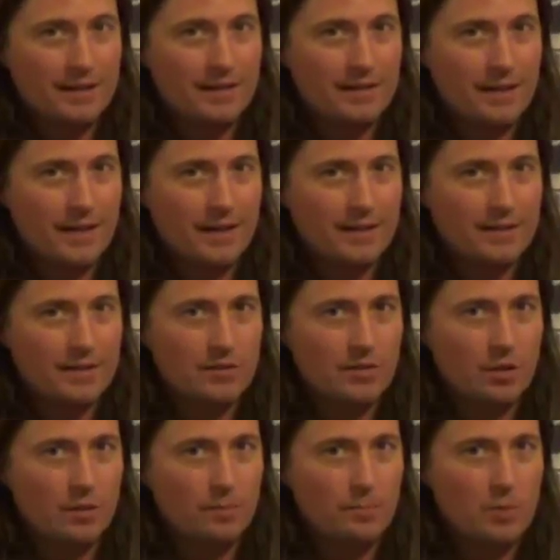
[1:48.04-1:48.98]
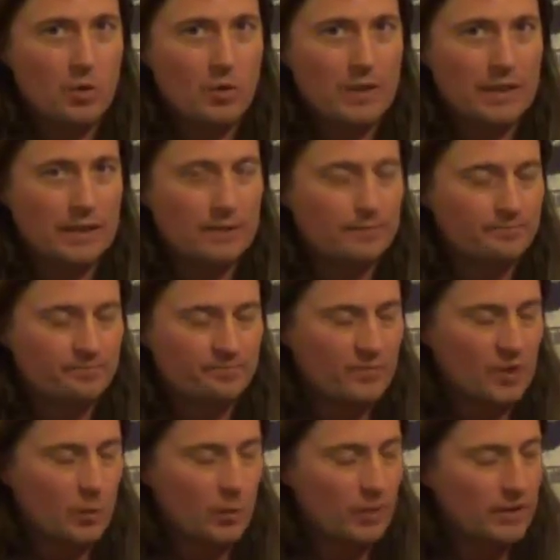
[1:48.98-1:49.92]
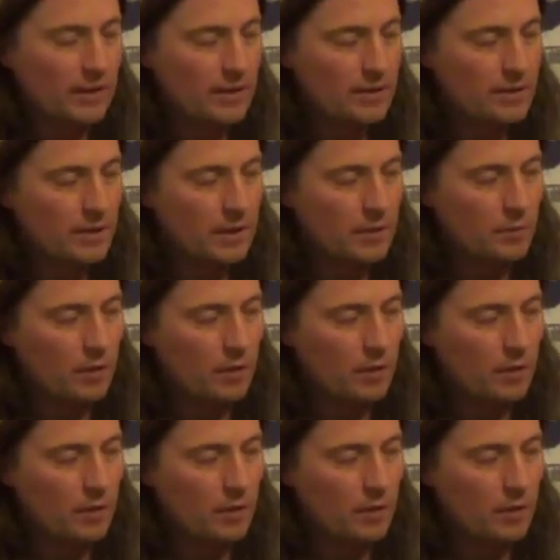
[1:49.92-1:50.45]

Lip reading: Hear that? That's called muting. You don't want that sound.